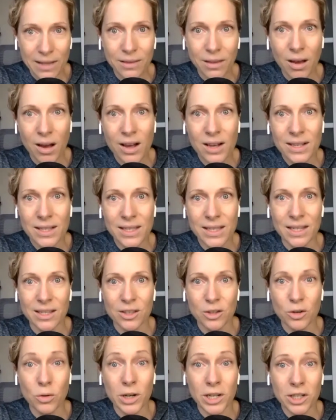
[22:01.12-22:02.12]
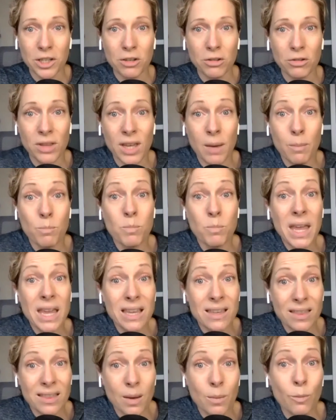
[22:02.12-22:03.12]
loss is going to then
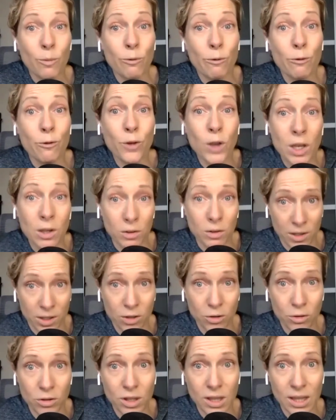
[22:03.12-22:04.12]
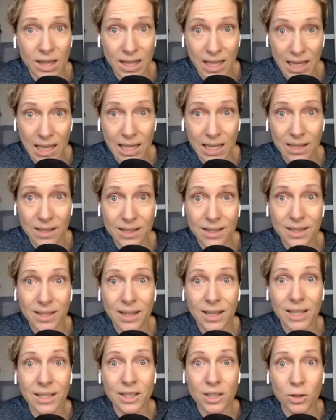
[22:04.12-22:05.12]
make them feel certain things.
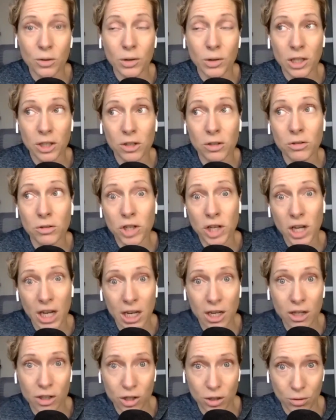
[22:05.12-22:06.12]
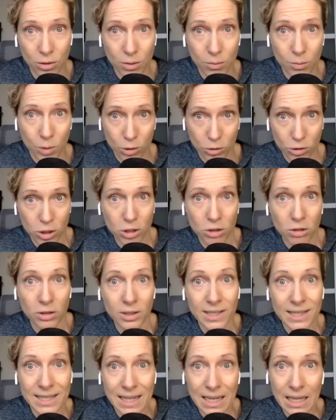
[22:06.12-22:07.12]
It's going to change your emotional
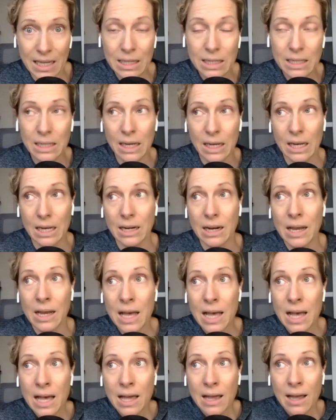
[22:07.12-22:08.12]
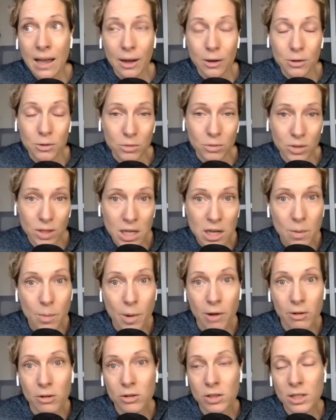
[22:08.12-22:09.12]
state and how you think
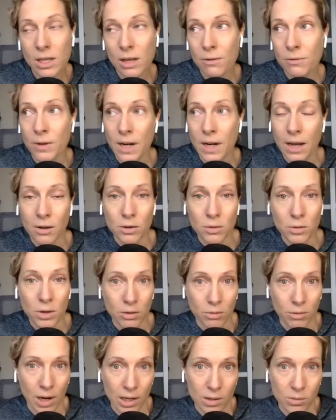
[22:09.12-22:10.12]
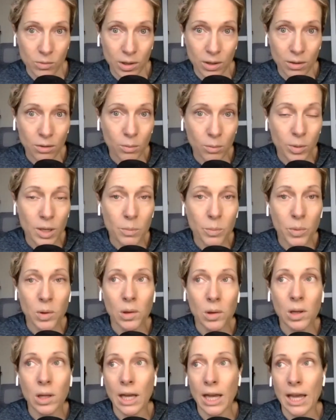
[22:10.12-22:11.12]
about yourself and how you interact with other
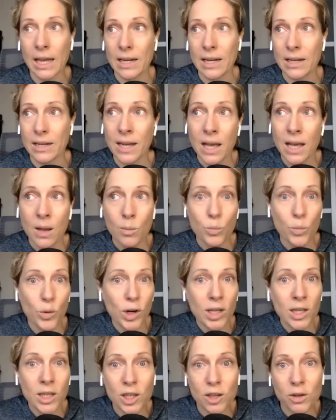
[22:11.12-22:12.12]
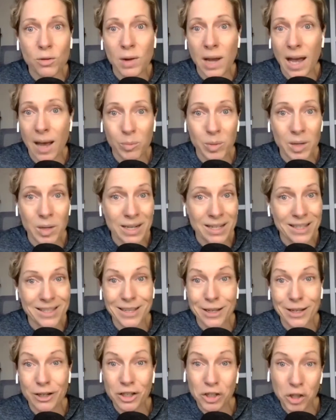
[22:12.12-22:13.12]
people and bring you happiness
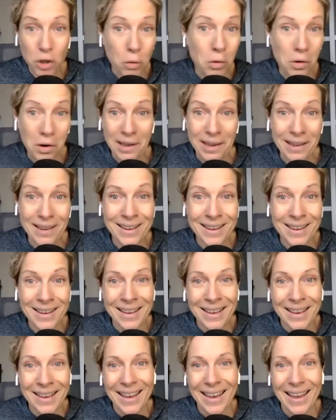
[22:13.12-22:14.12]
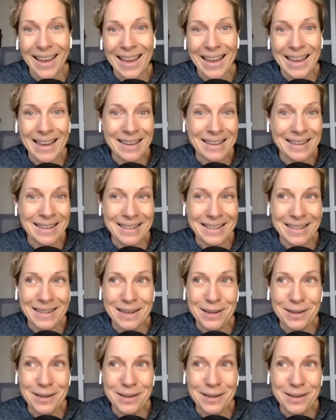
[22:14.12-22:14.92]
and joy. And